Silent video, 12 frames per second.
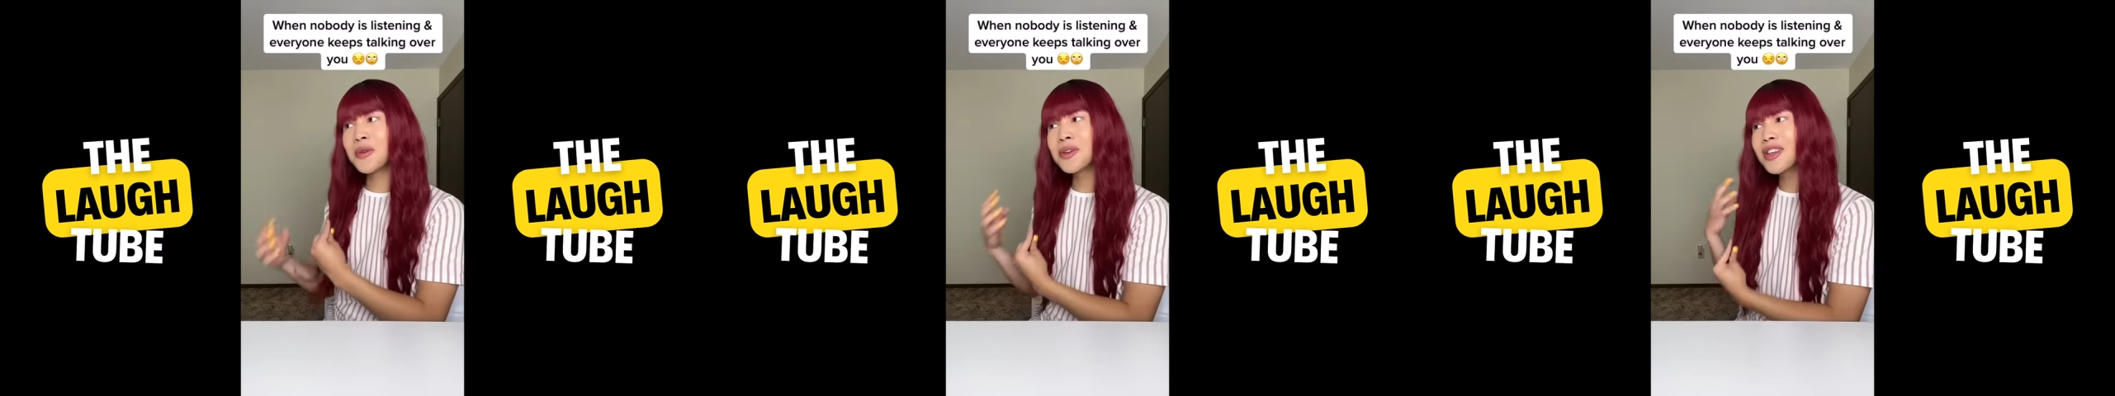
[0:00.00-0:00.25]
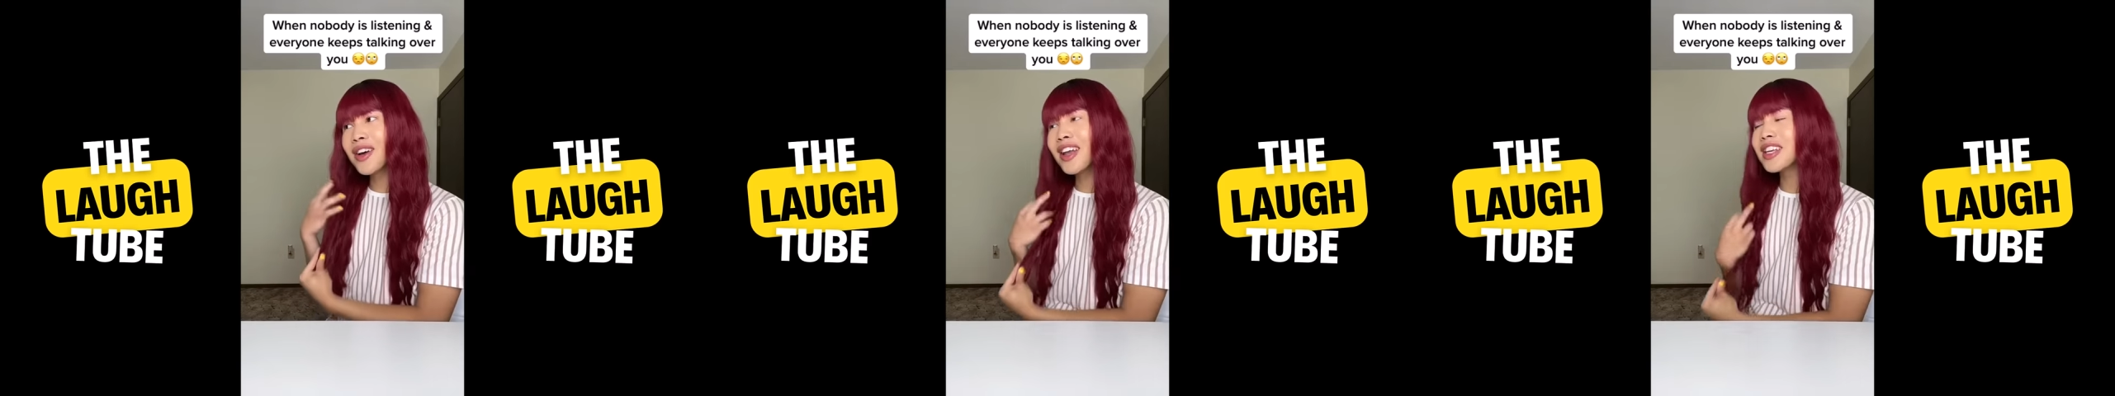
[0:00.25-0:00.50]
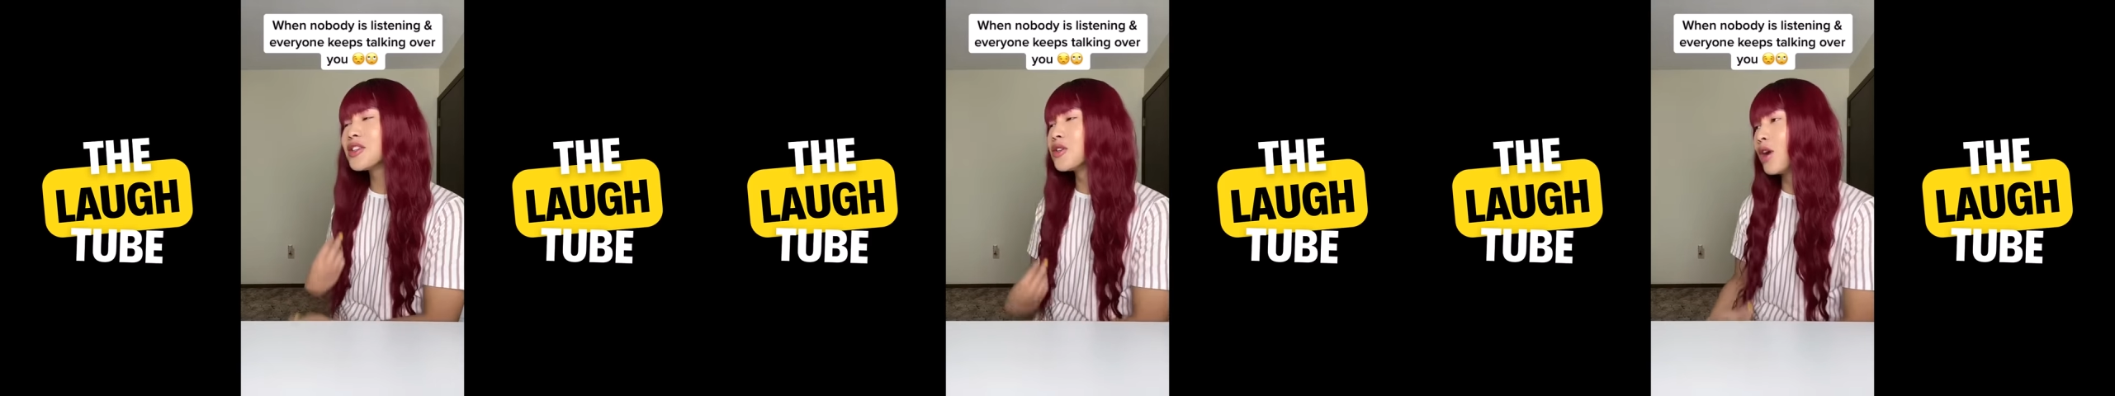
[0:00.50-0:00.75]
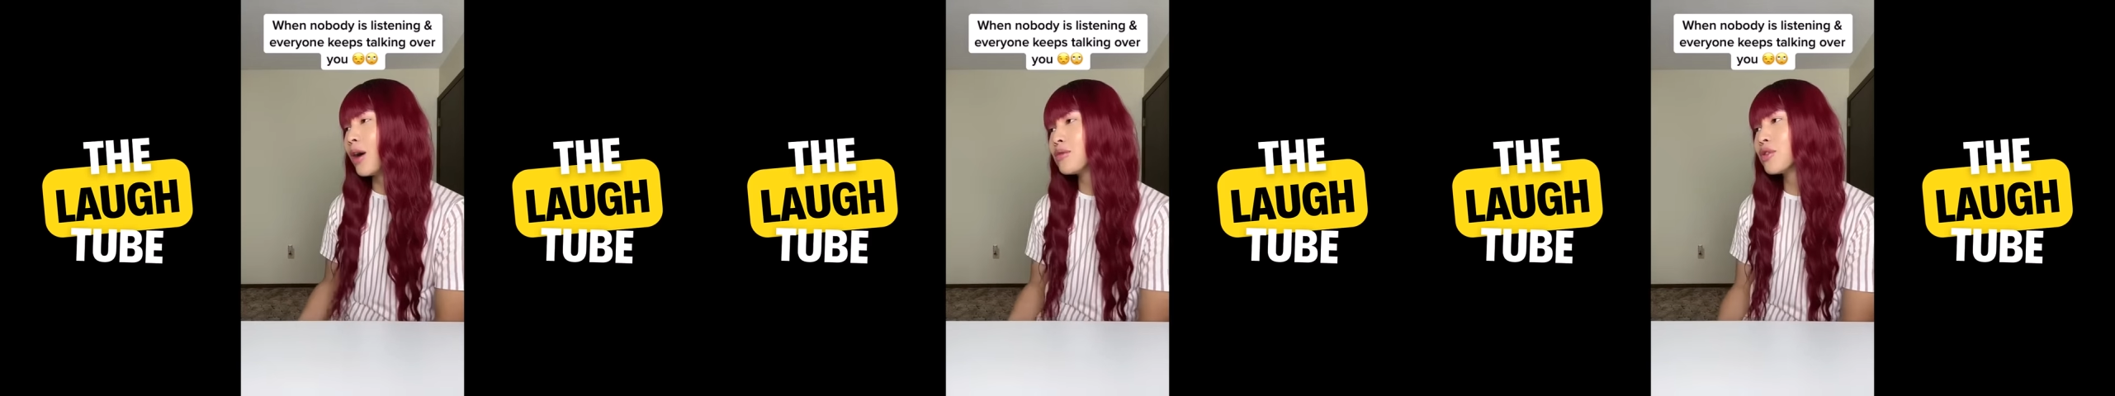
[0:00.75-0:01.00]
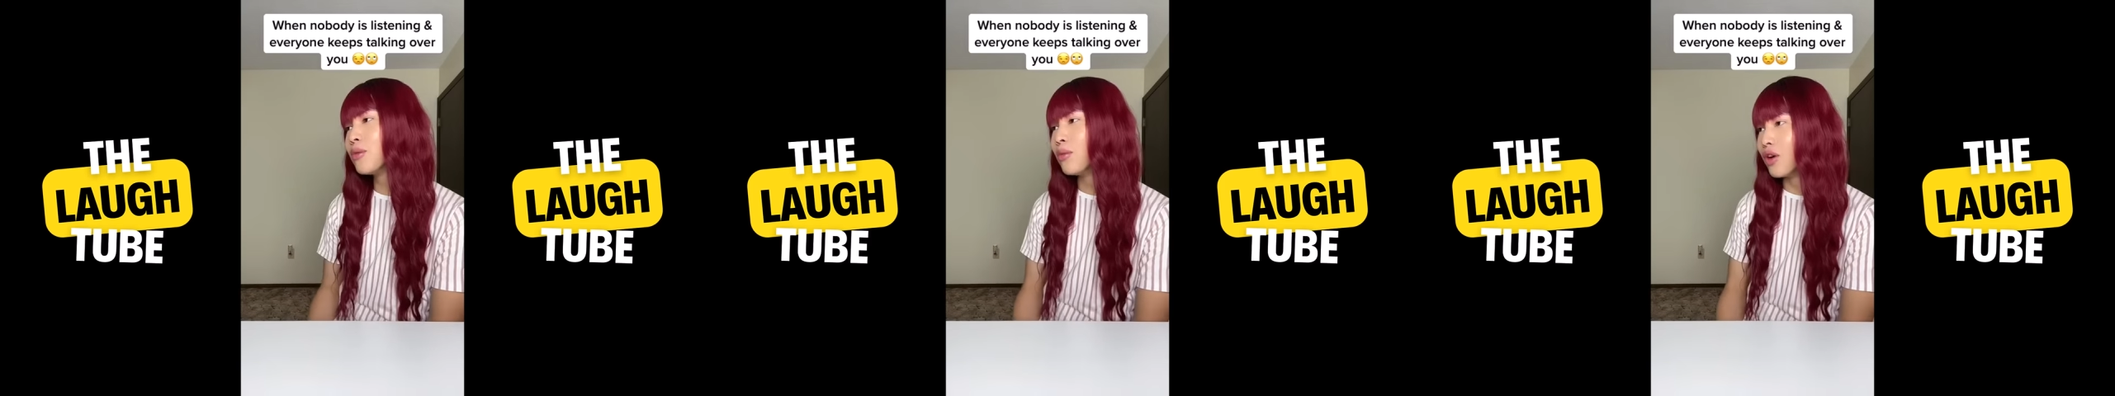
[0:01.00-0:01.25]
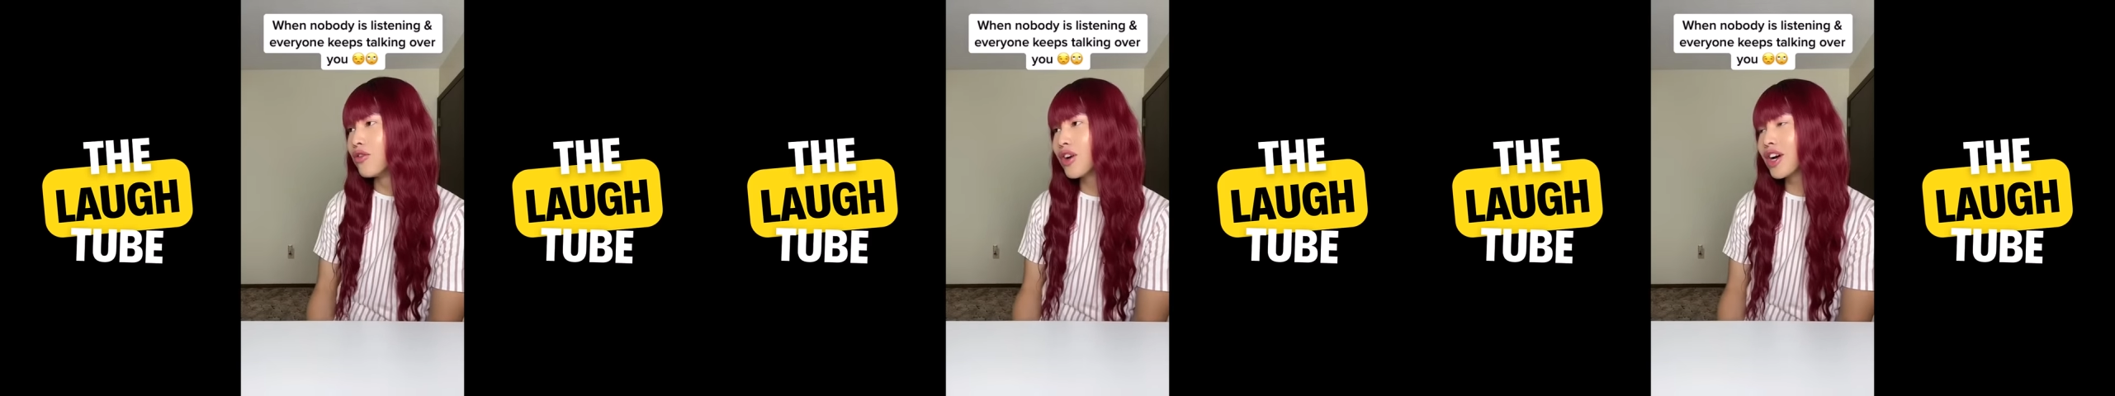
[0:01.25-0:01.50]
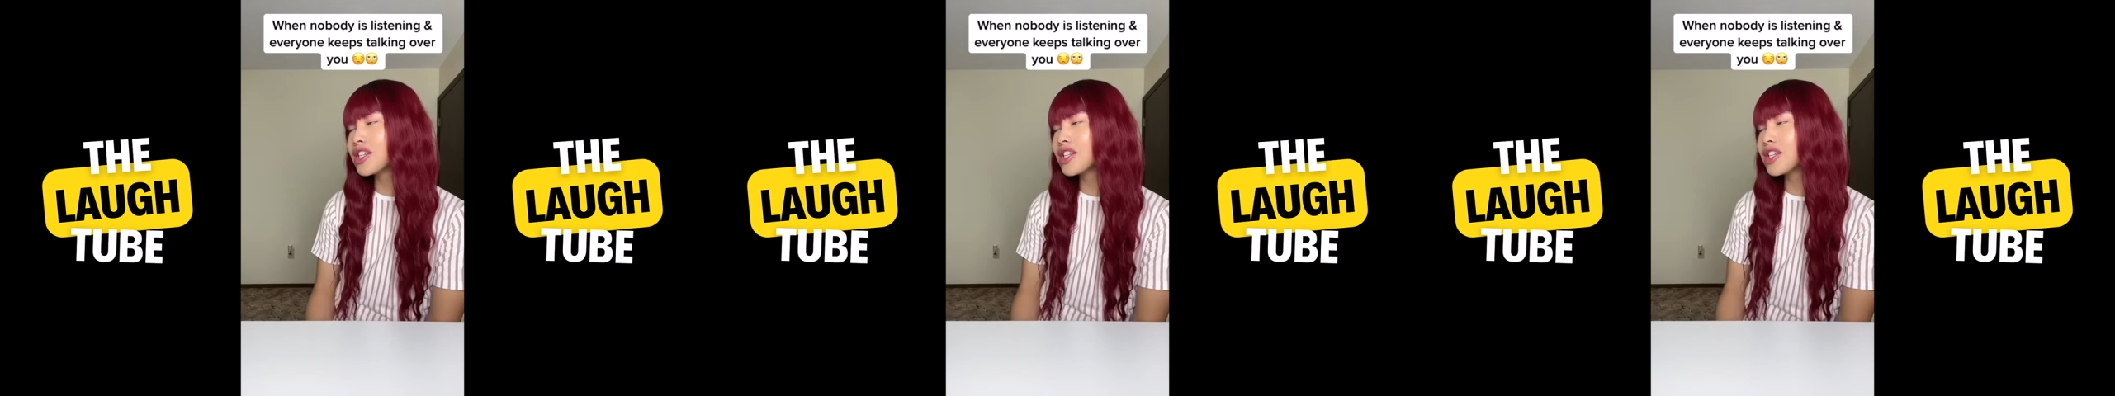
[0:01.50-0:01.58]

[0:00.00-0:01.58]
He was all like, so do you want me to come over?